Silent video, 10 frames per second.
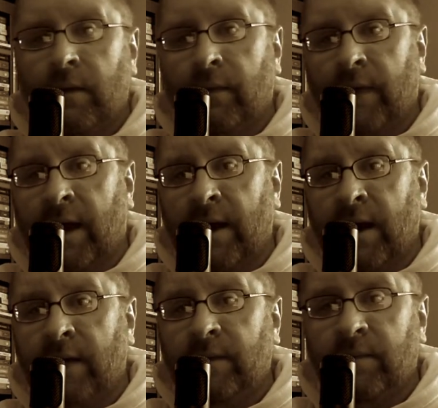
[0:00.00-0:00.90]
That
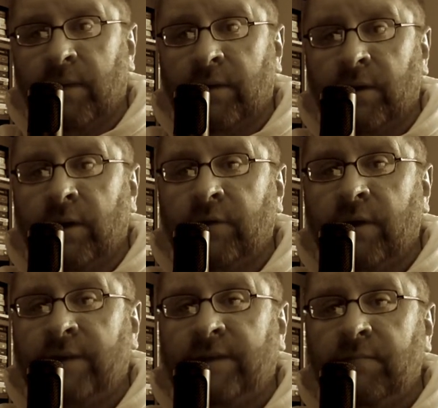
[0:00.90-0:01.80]
night, the mother
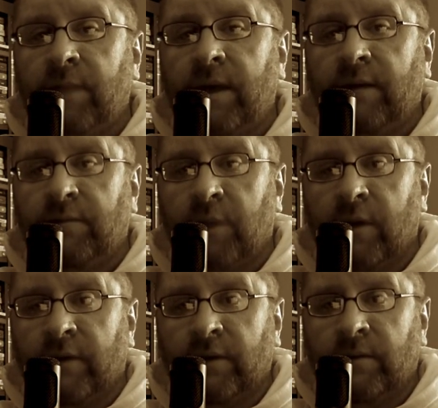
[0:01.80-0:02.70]
undressed and bathed
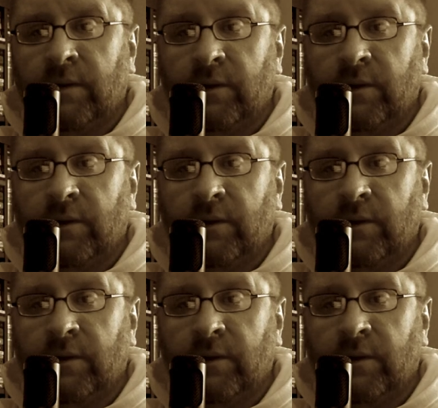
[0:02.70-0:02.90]
Marvin,